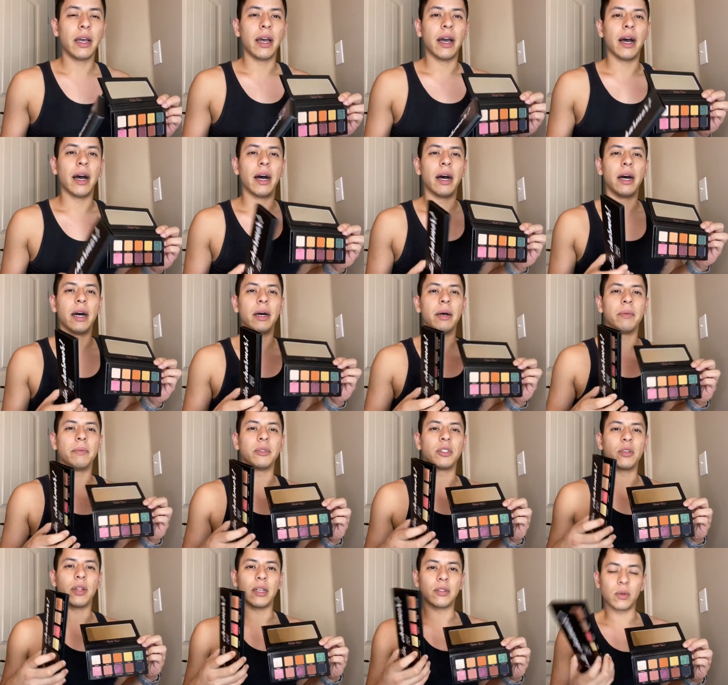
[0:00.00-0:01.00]

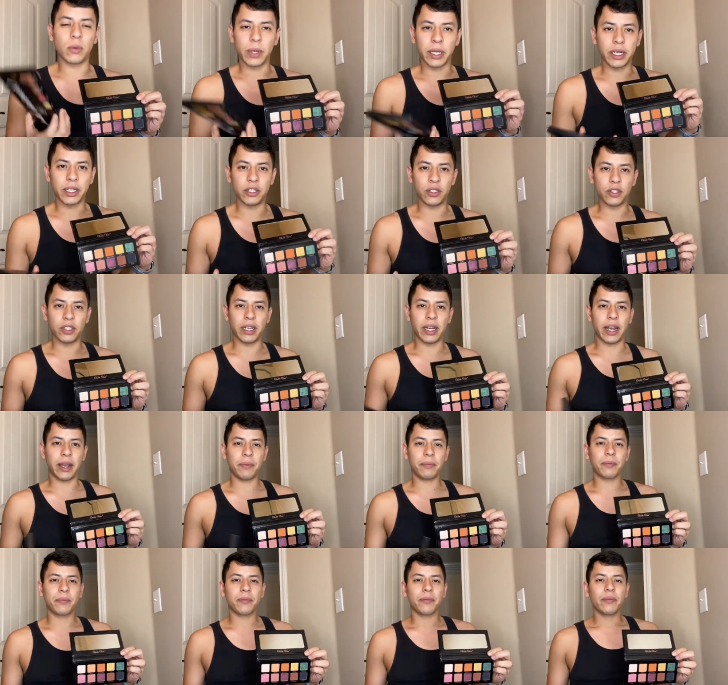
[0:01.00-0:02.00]
So that's what we're gonna do today.
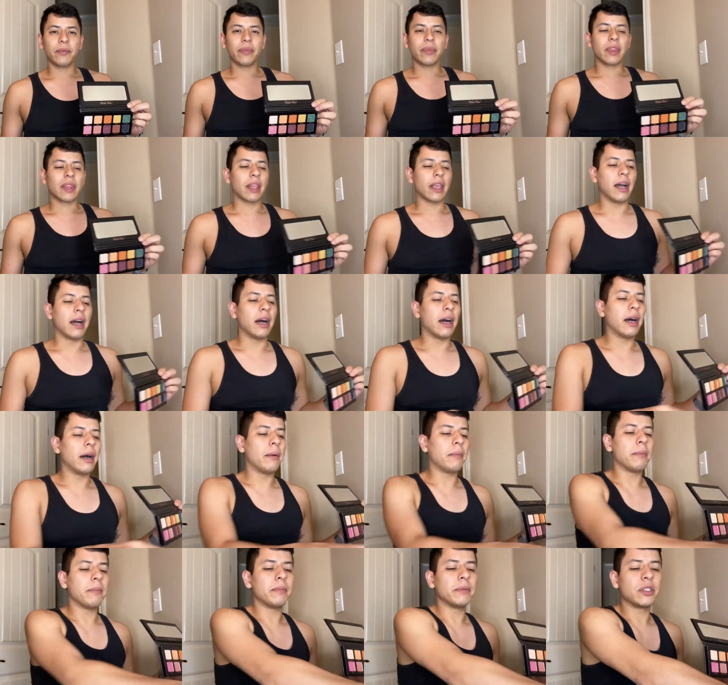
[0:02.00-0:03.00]

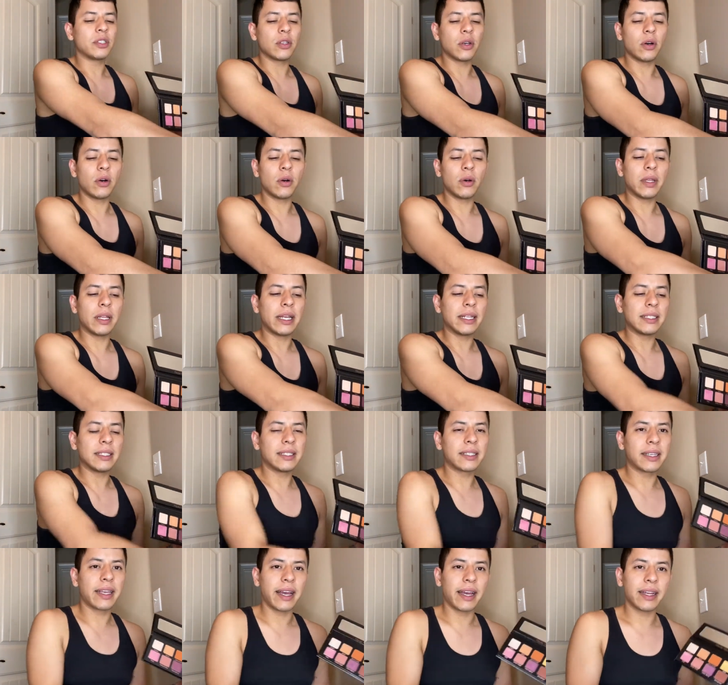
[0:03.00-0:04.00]
So
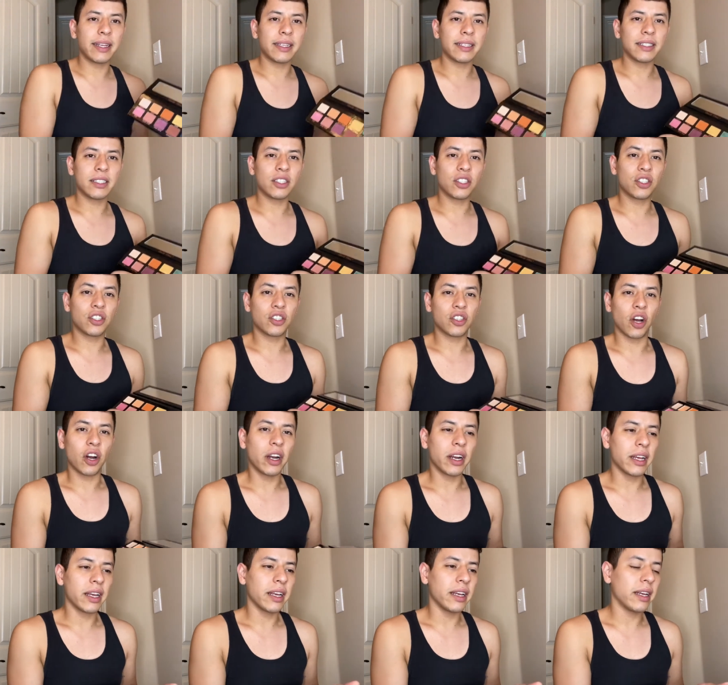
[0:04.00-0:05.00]
let's get
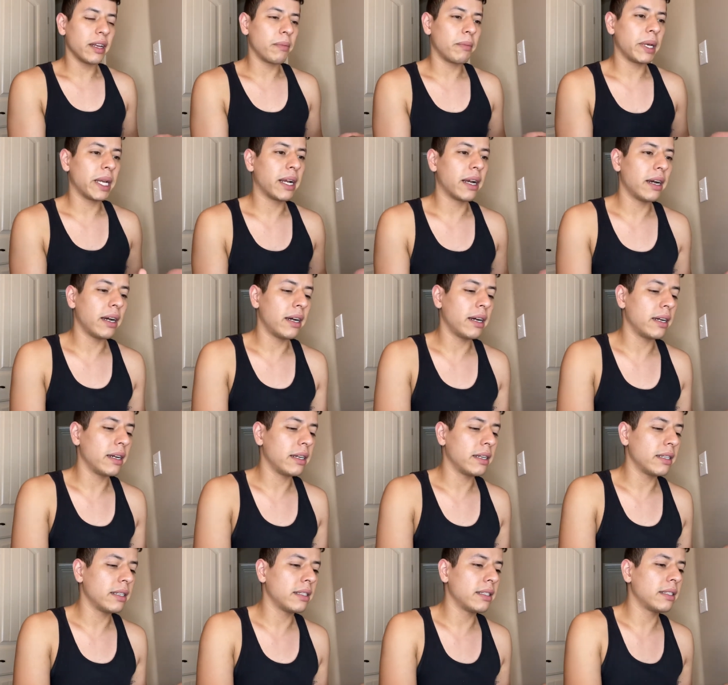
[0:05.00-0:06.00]
started
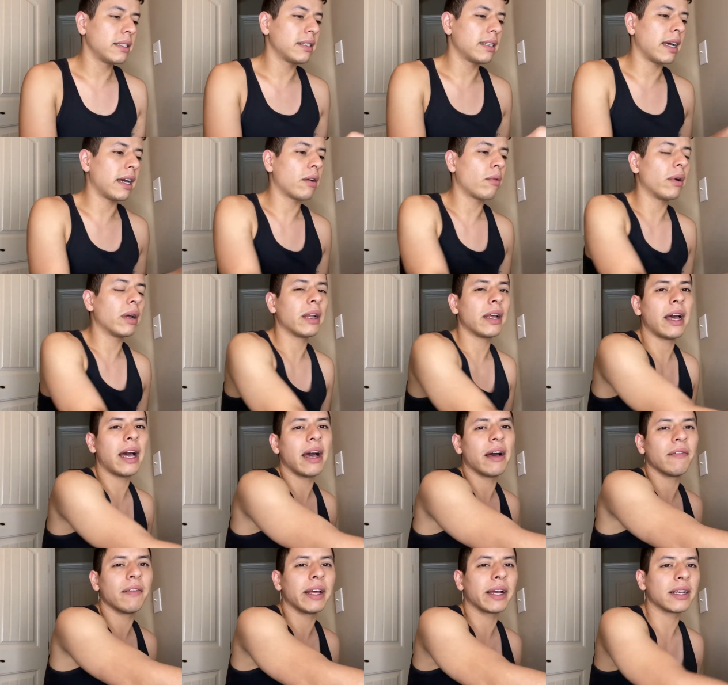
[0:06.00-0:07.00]
because I don't wanna
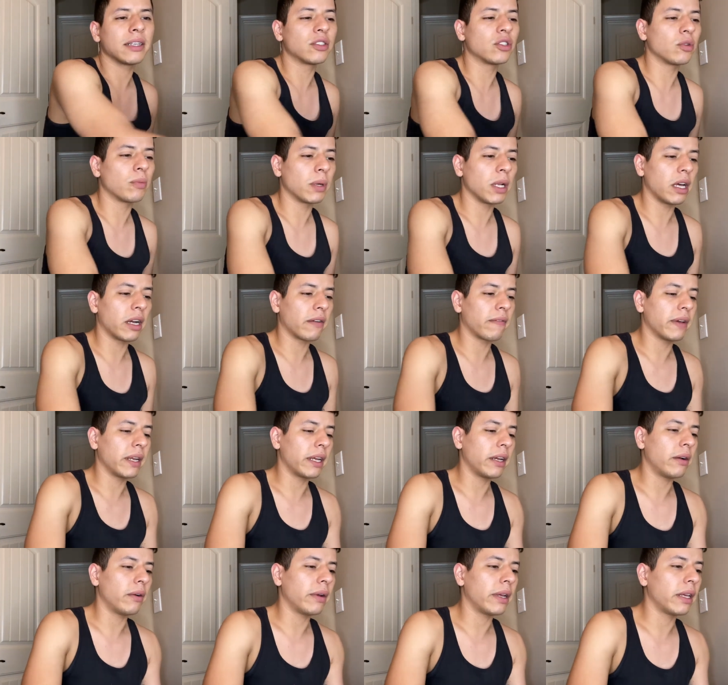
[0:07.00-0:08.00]
have like a super long
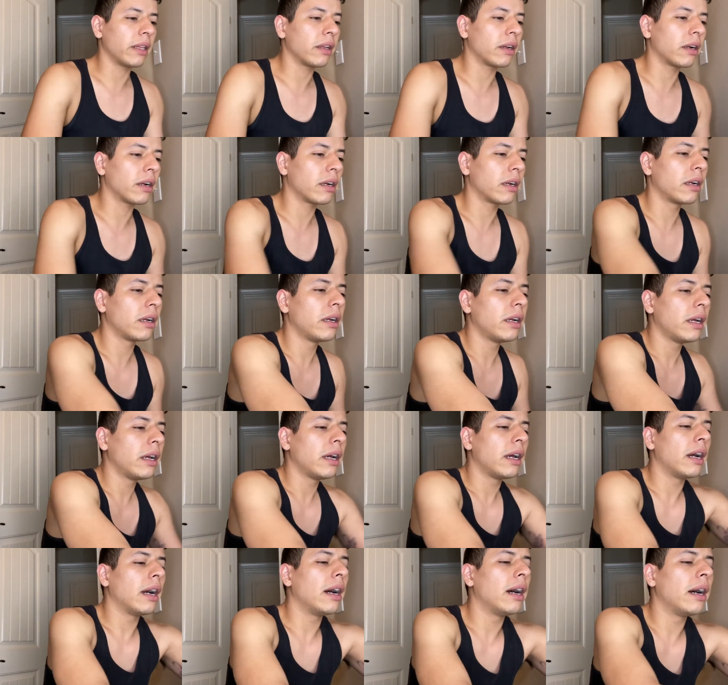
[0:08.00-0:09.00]
video either.
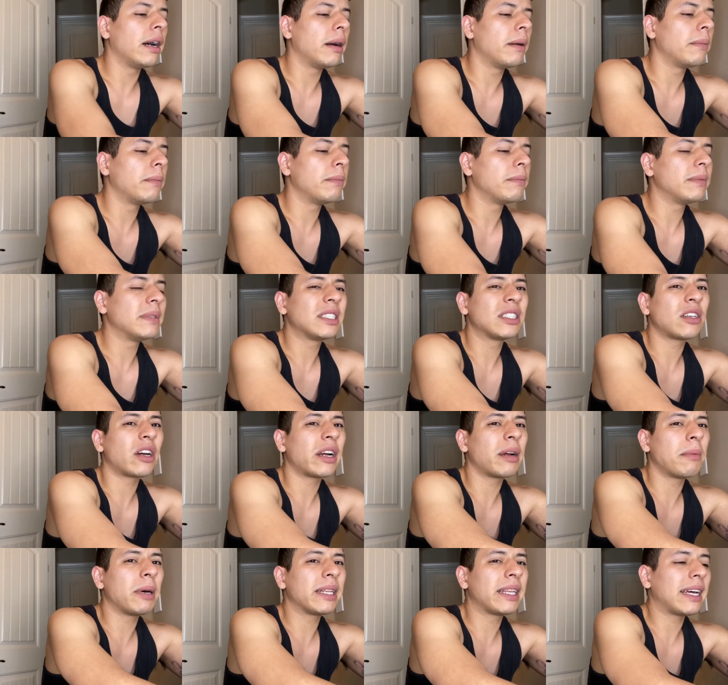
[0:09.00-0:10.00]
Sorry
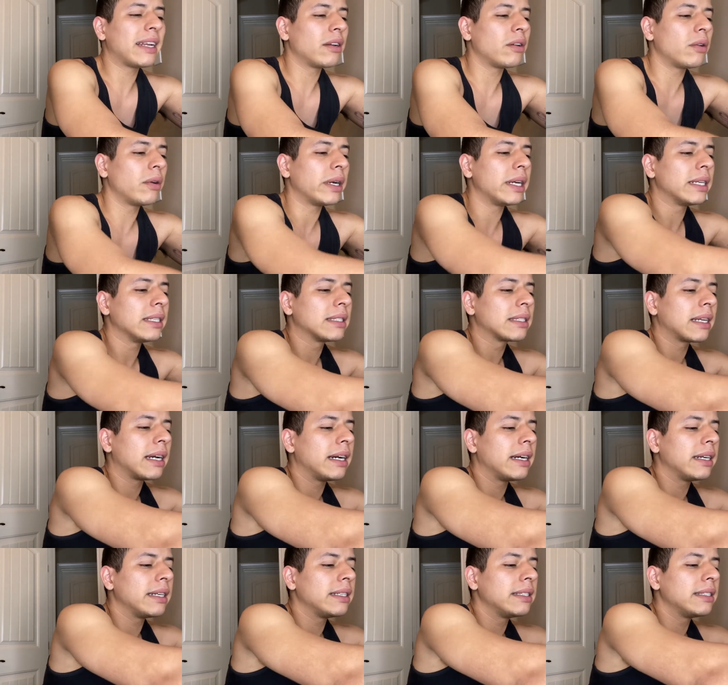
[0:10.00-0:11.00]
about that noise,
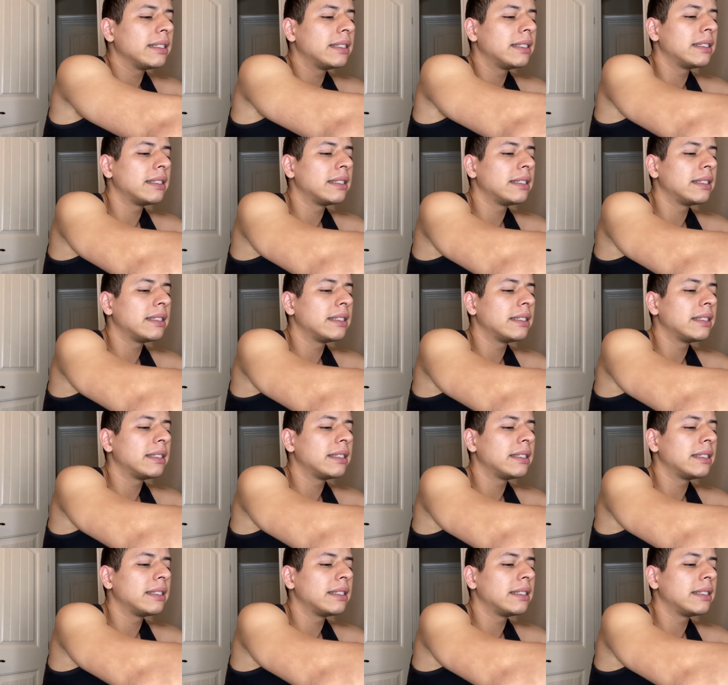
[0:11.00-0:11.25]
guys.